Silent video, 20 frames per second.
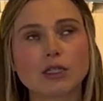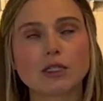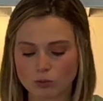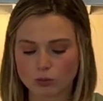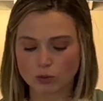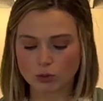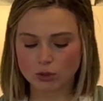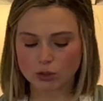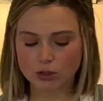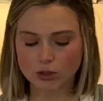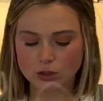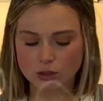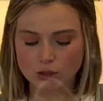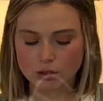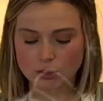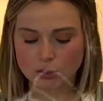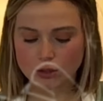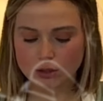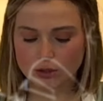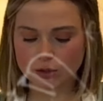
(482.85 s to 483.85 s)
1,
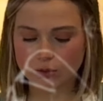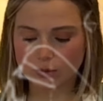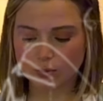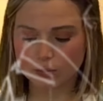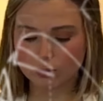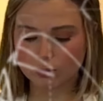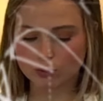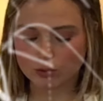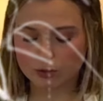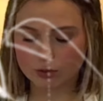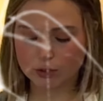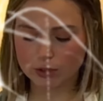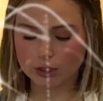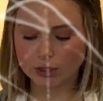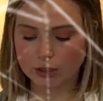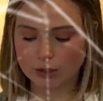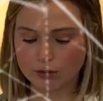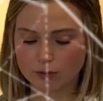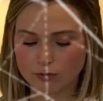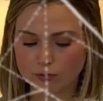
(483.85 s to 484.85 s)
2,
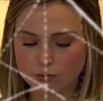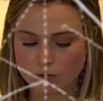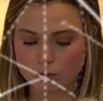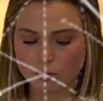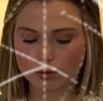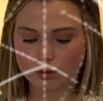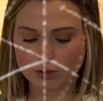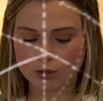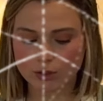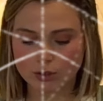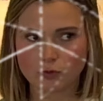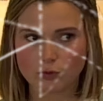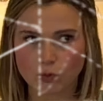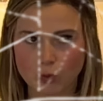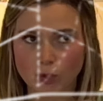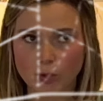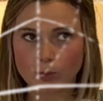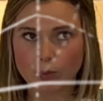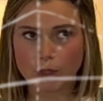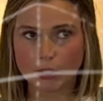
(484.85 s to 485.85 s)
3, 4.
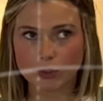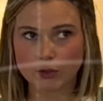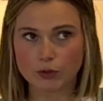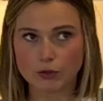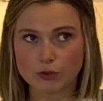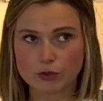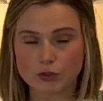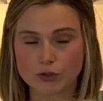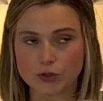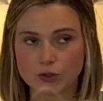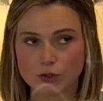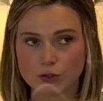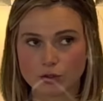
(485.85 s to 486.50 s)
4 meals.